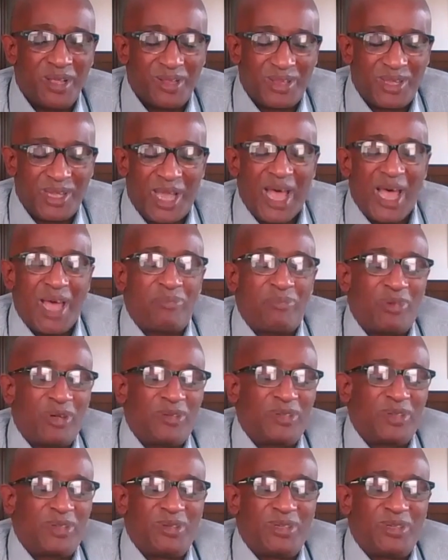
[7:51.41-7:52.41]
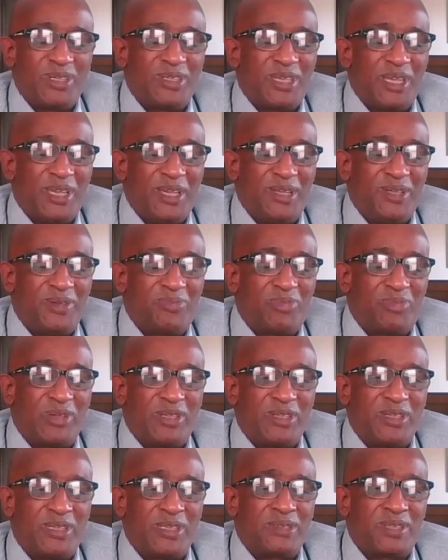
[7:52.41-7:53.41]
The opportunity to
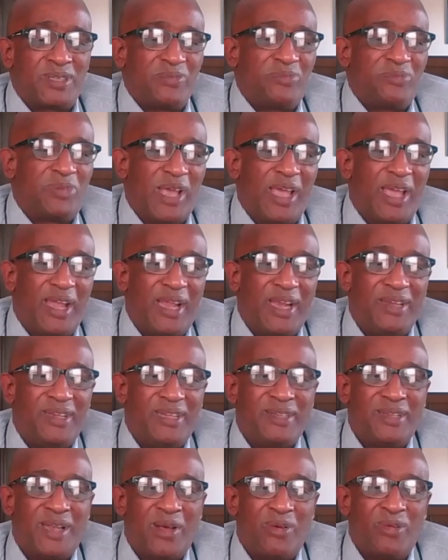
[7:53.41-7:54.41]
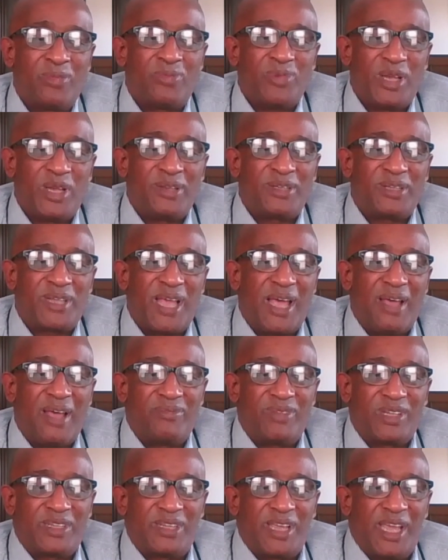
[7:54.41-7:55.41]
participate in opening
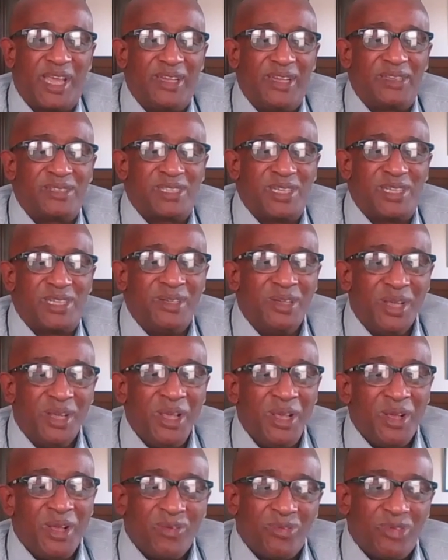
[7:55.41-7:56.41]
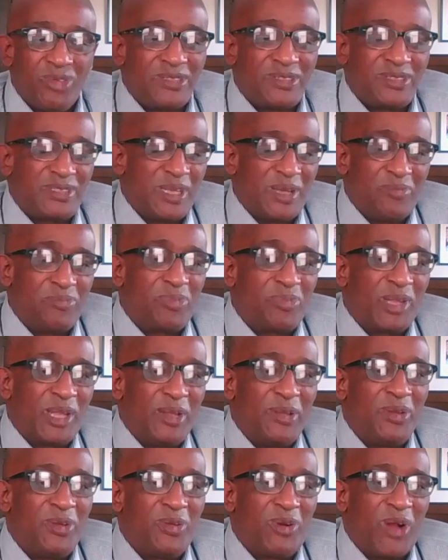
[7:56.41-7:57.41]
convocation was
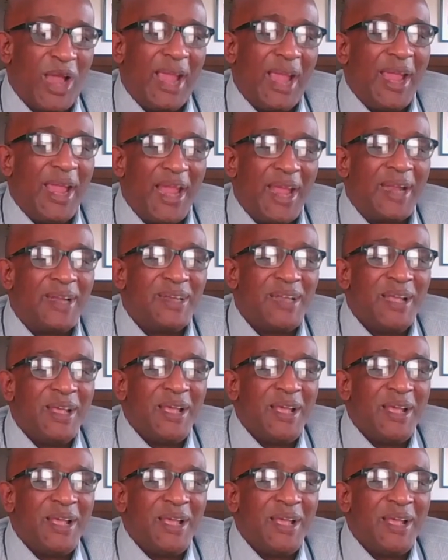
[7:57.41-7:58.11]
simply grand.